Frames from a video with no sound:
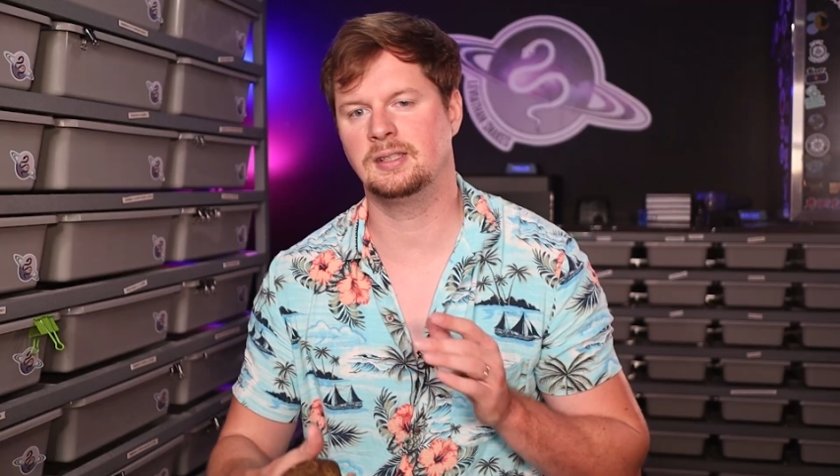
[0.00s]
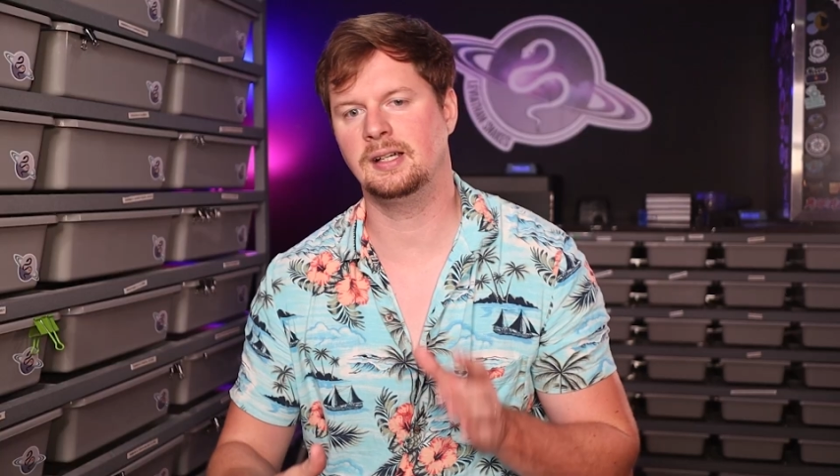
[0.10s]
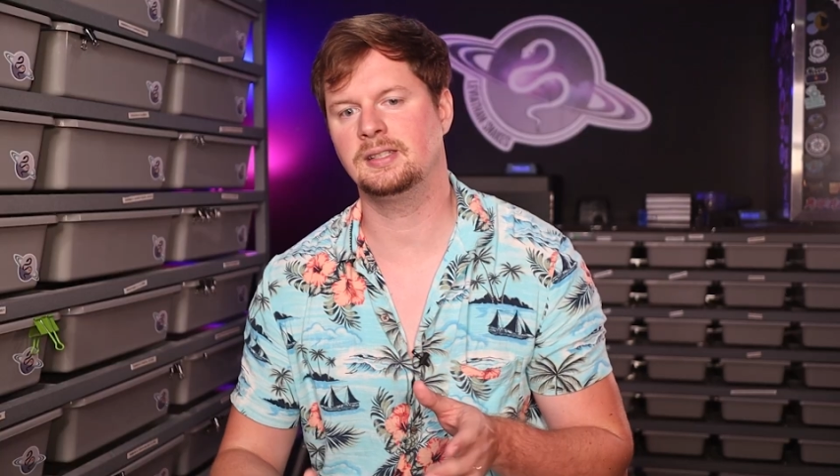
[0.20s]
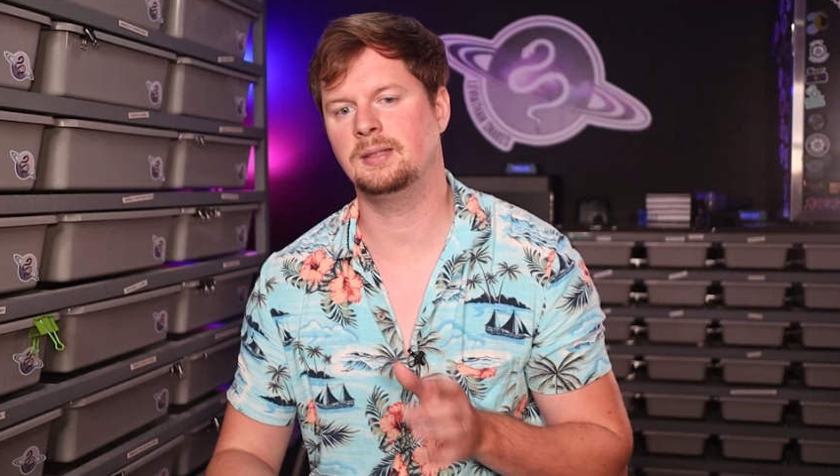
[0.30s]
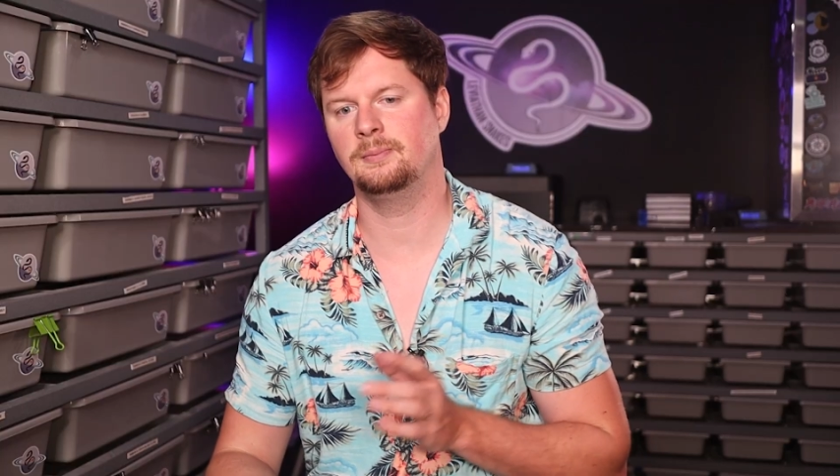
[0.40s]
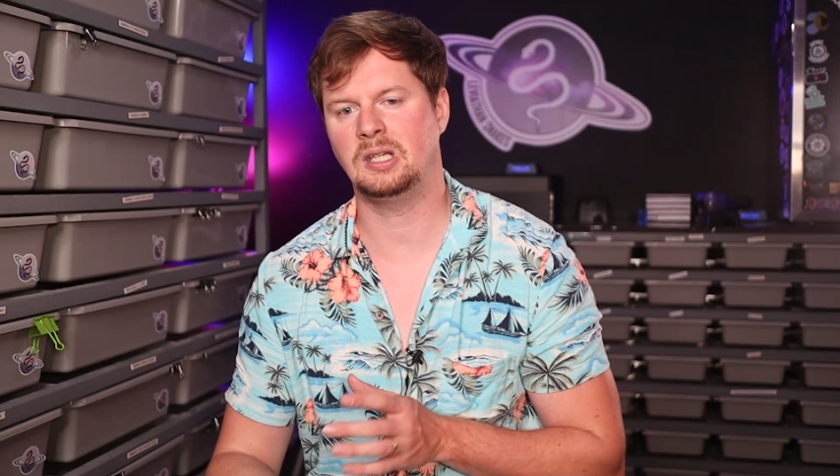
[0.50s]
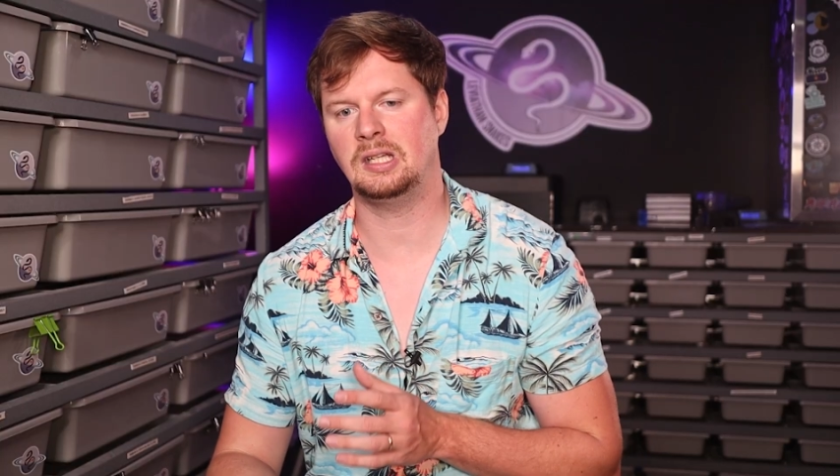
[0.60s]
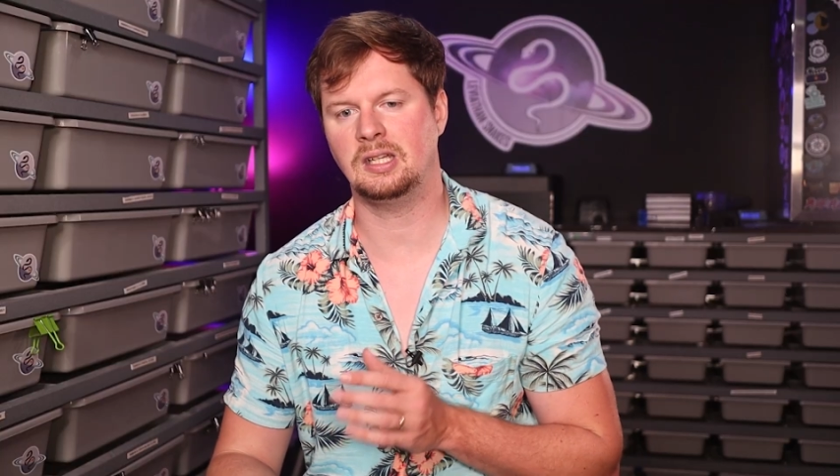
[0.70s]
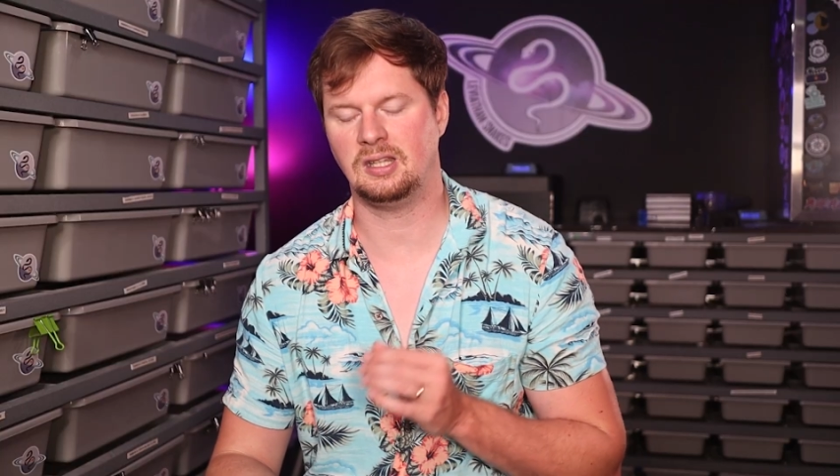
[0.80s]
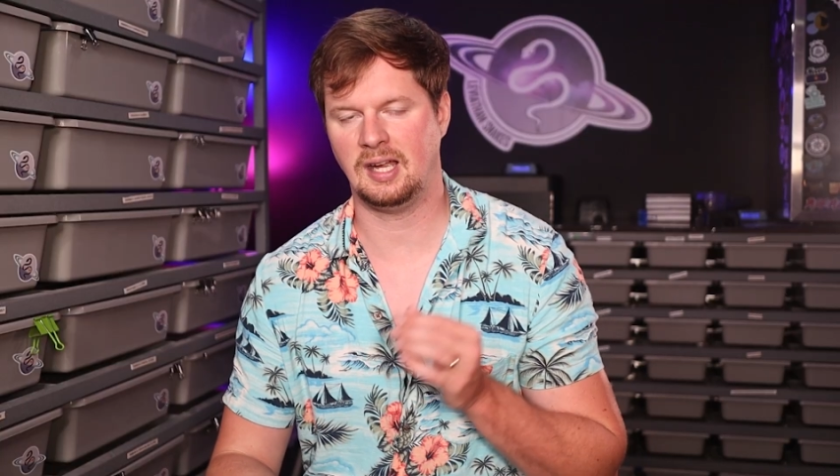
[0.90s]
doesn't
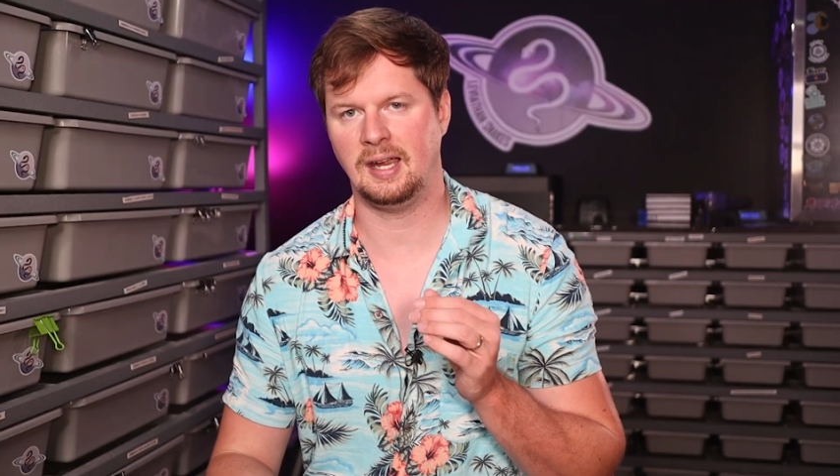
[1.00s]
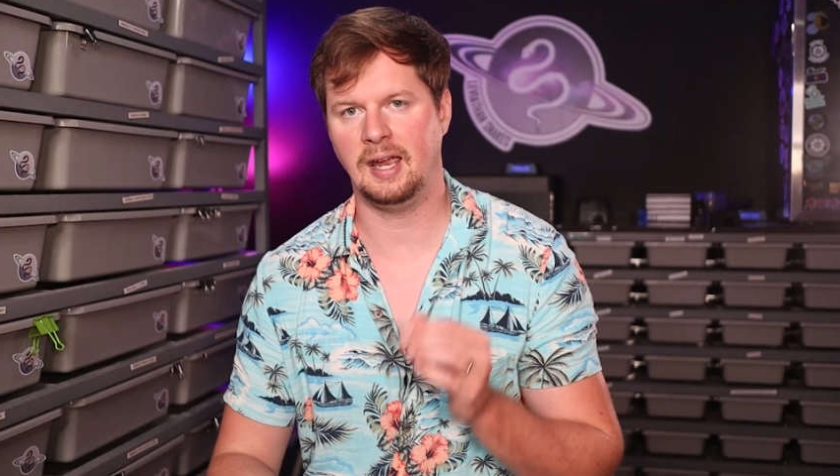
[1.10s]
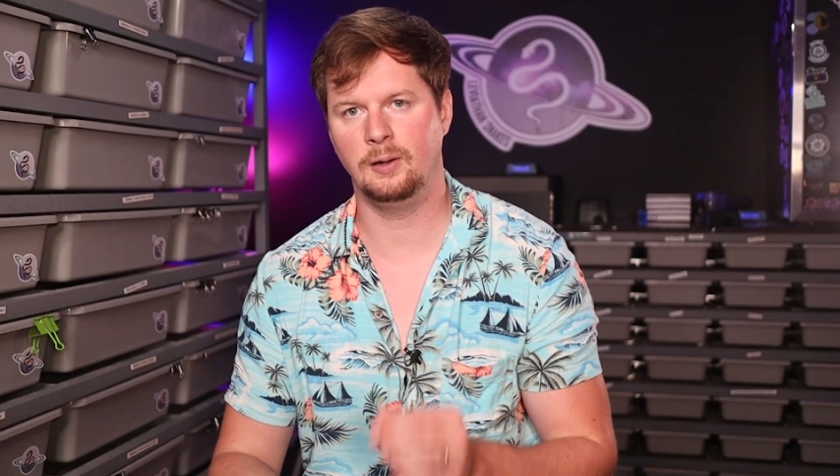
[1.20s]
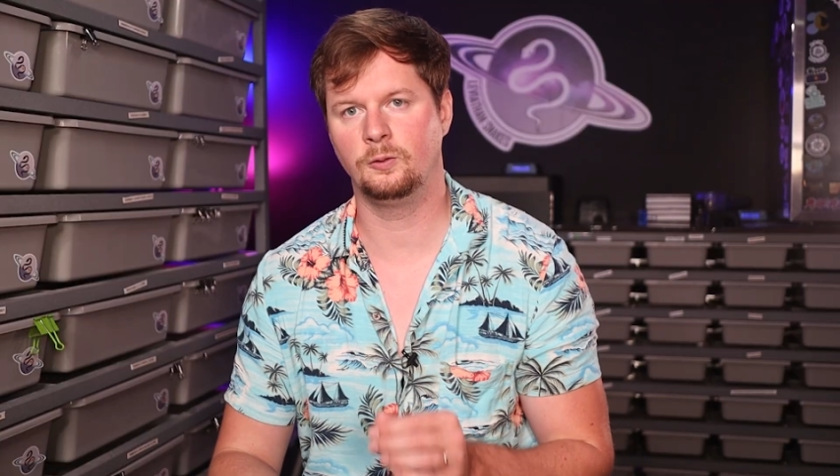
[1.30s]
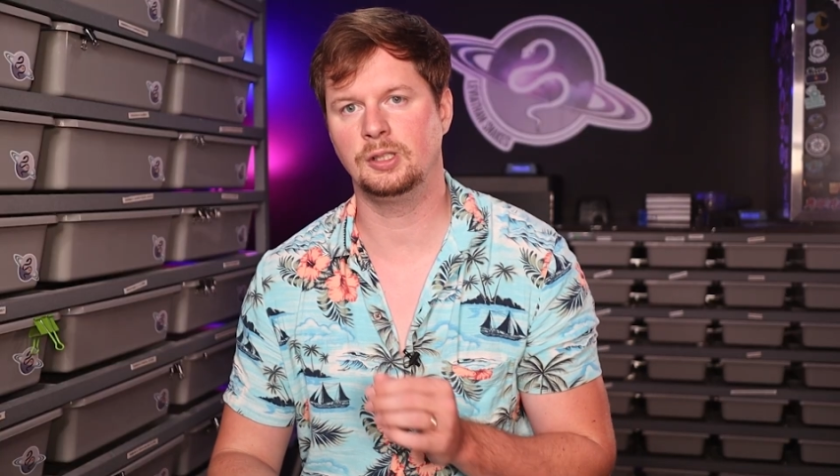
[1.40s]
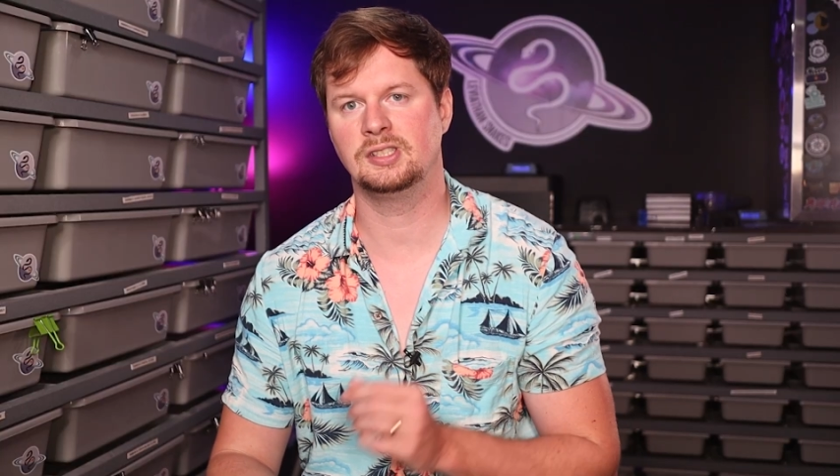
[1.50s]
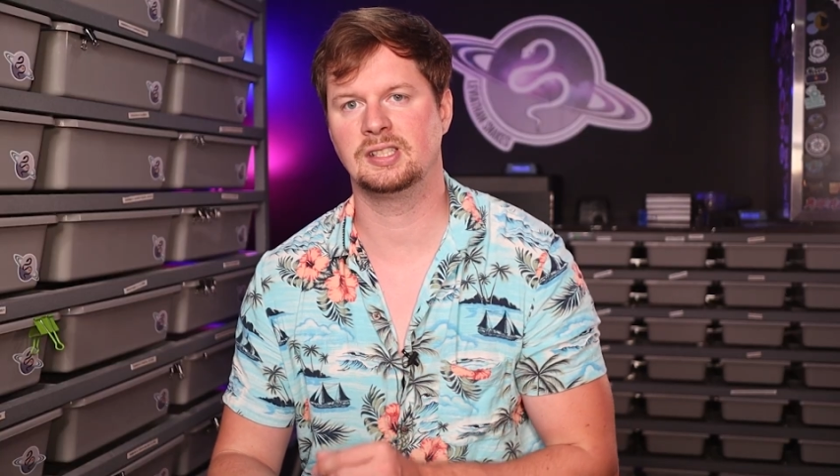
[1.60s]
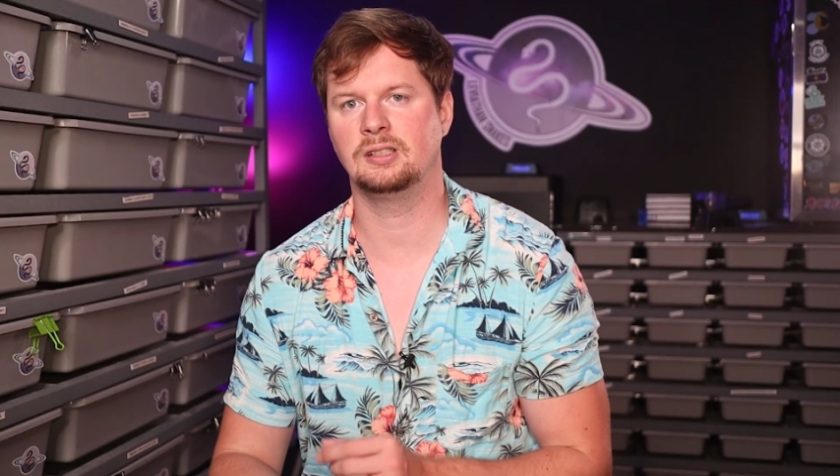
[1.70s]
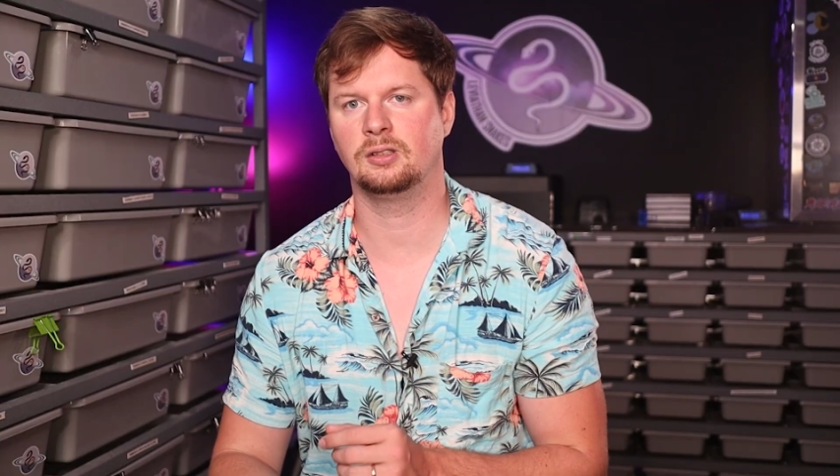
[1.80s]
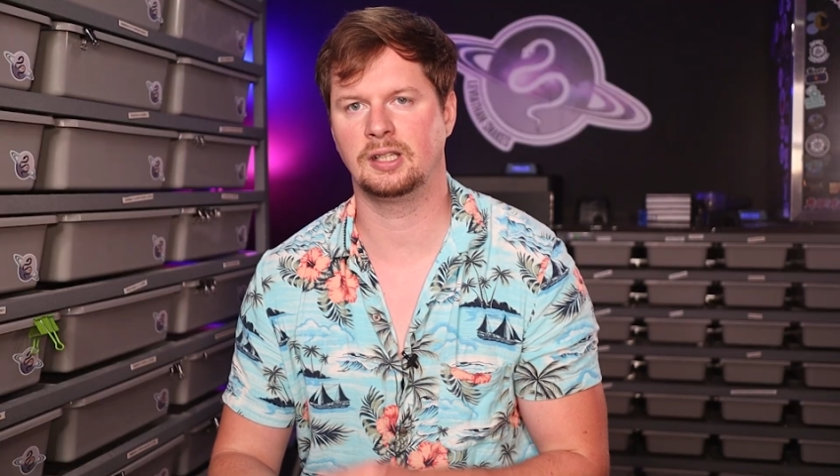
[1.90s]
mean that every
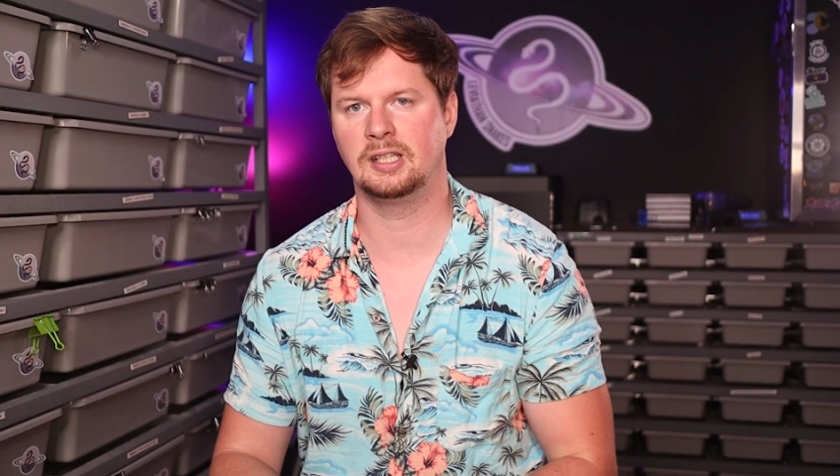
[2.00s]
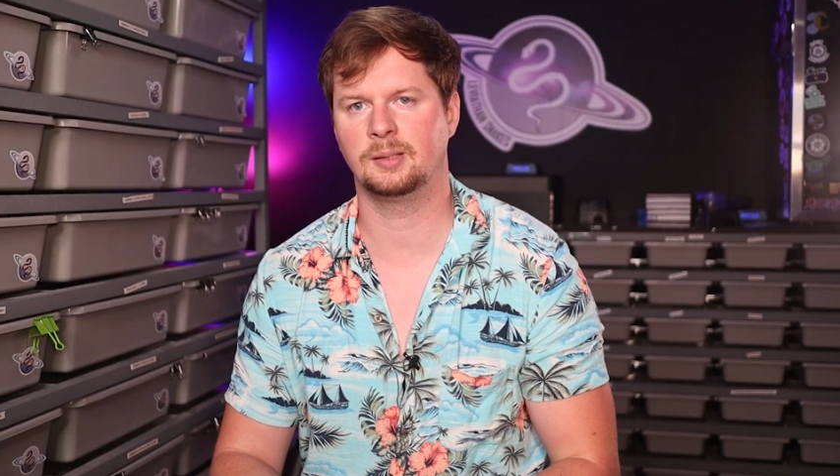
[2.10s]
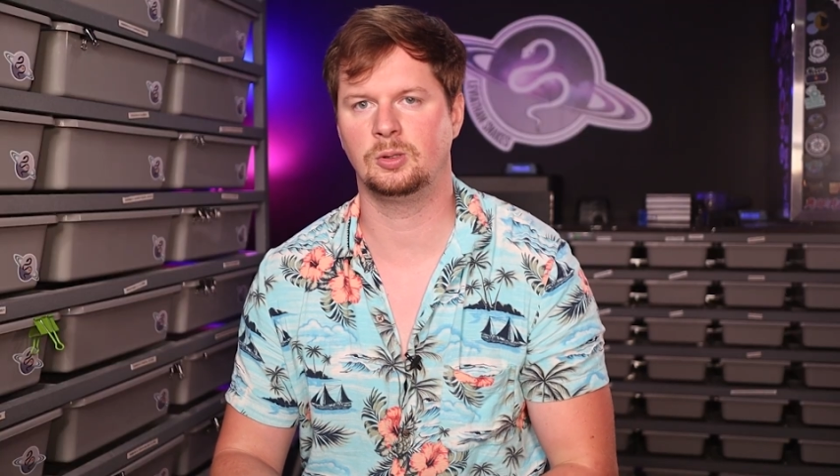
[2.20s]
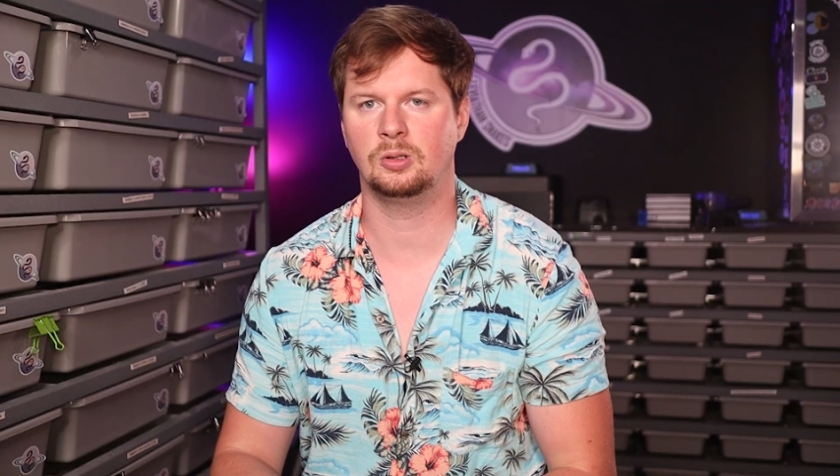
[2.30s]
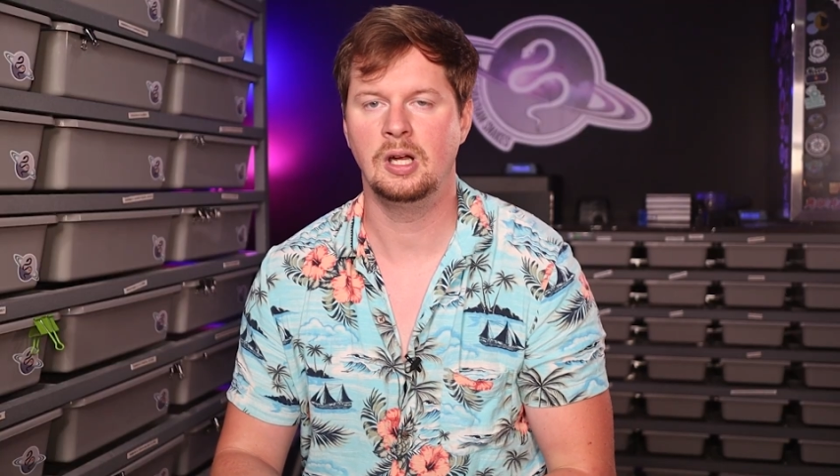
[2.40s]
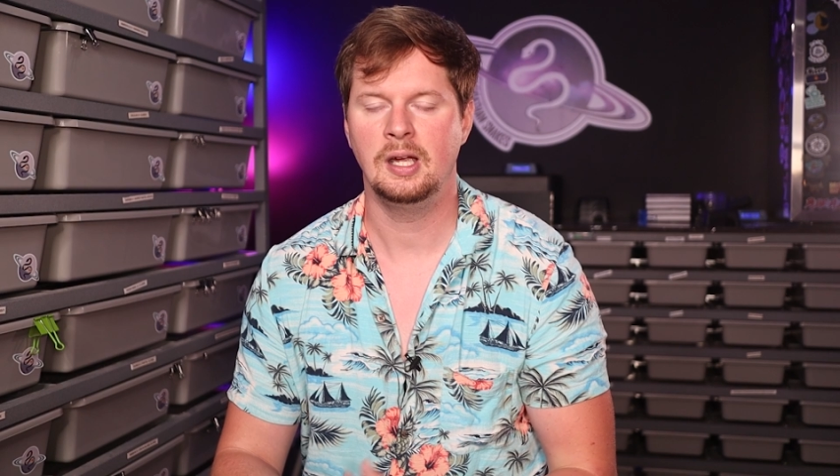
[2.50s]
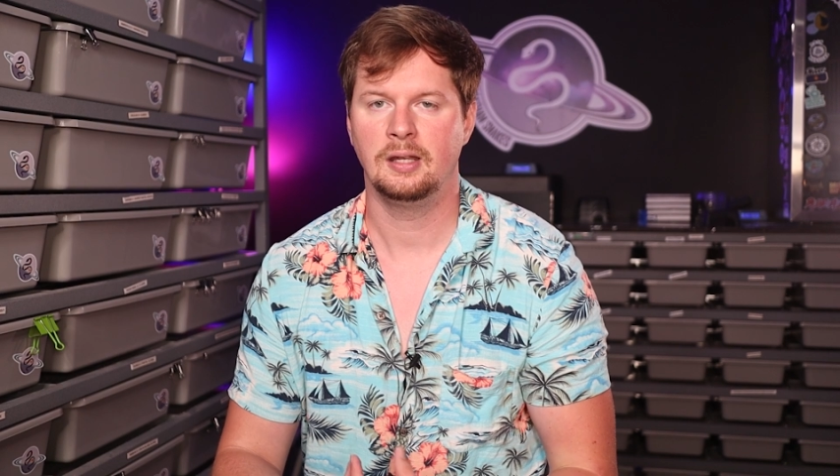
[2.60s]
single animal